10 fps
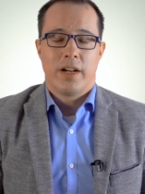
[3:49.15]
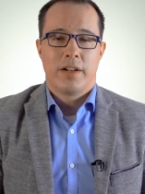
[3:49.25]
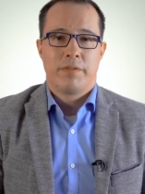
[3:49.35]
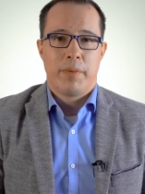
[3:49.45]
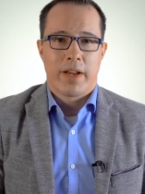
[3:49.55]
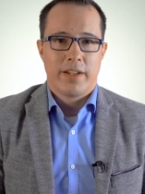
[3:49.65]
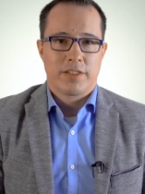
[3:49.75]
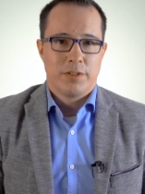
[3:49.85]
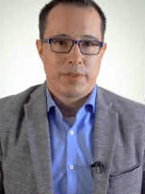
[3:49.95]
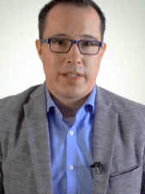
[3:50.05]
of
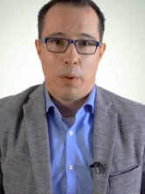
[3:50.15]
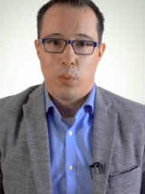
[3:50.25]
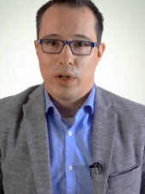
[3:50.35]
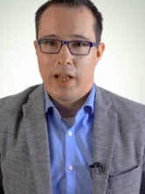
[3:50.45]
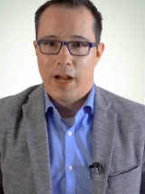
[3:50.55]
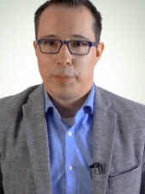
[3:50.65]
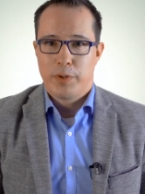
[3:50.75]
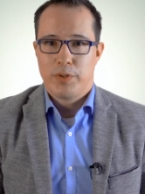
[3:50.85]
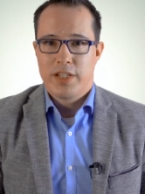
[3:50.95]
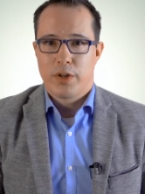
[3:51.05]
mechanisms that will help
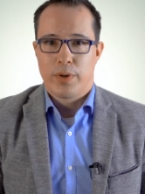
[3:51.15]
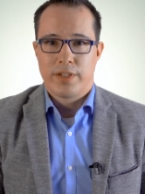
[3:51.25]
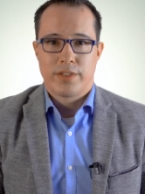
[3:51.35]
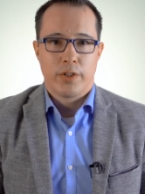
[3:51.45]
you decrease